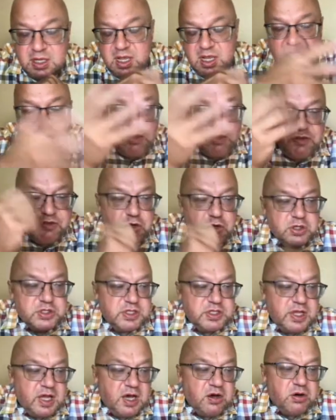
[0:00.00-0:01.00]
And of course
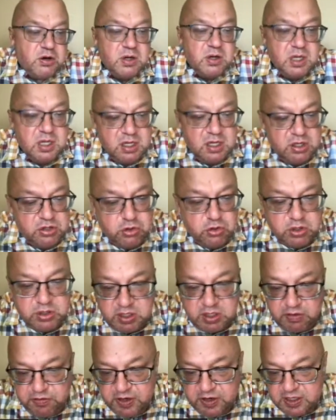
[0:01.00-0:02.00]
now new
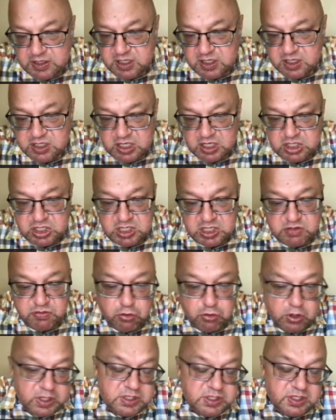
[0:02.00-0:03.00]
interfaces such as
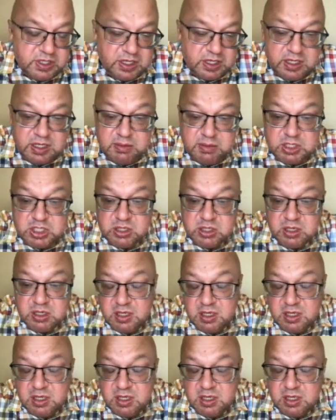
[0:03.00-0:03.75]
voice and image,